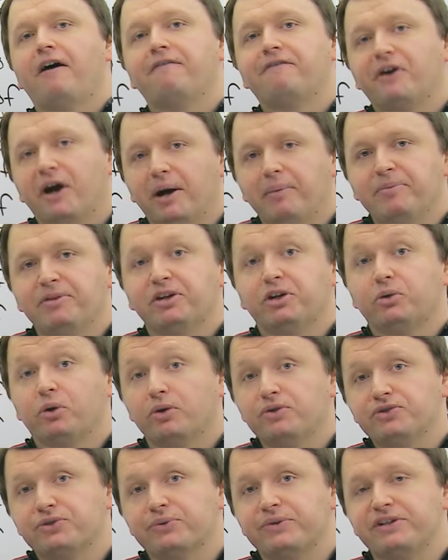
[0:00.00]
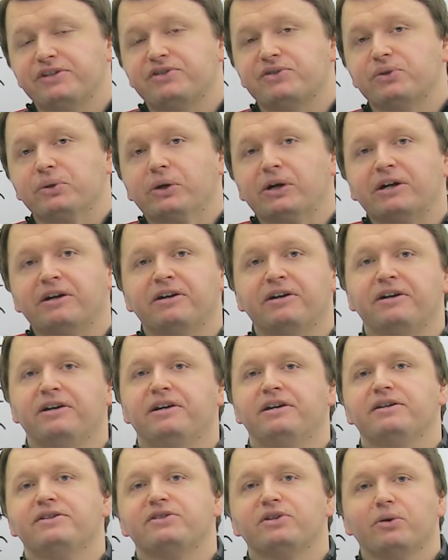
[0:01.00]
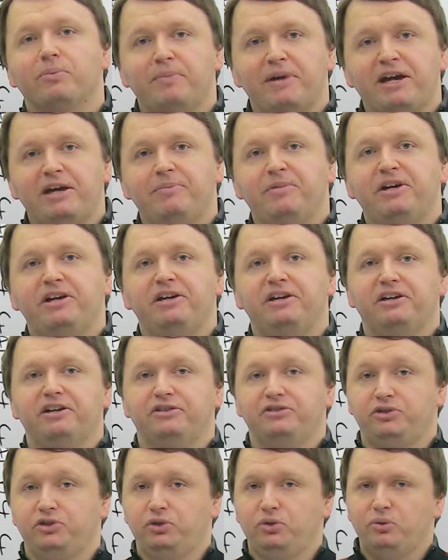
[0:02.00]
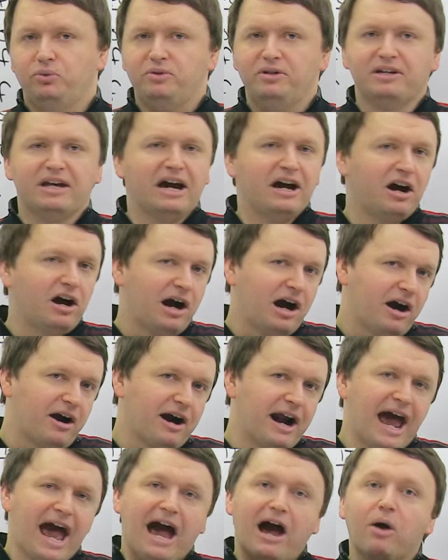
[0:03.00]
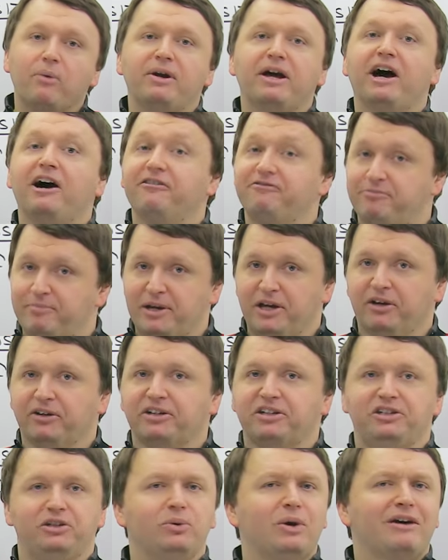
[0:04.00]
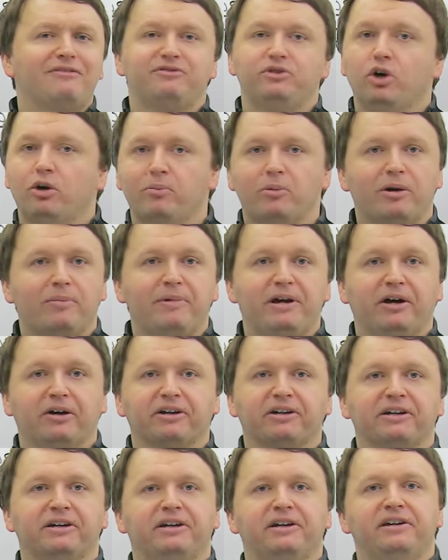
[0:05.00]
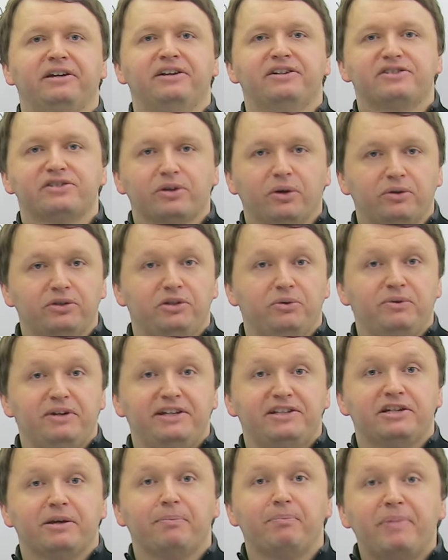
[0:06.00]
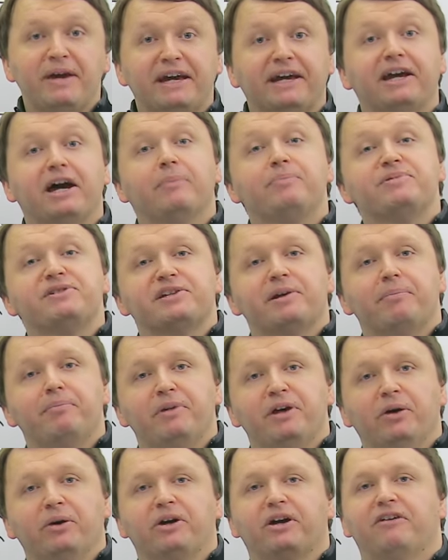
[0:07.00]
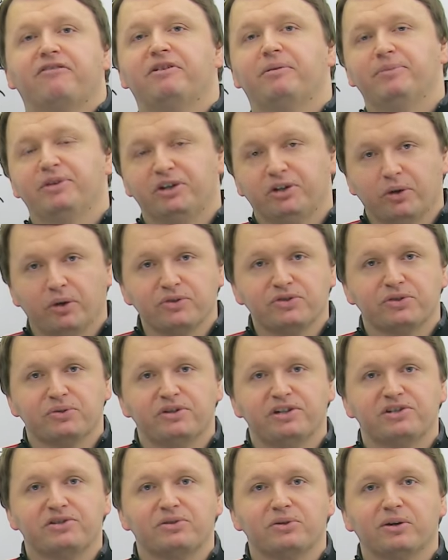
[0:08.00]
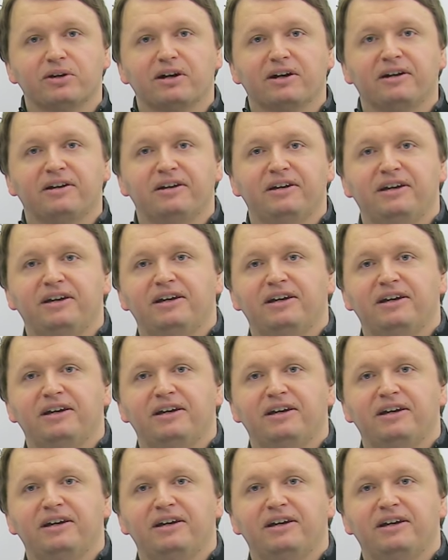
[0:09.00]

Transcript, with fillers: from the grocery store. So maybe you are out of milk, you have no more milk, so you need to pick up some milk from the grocery store.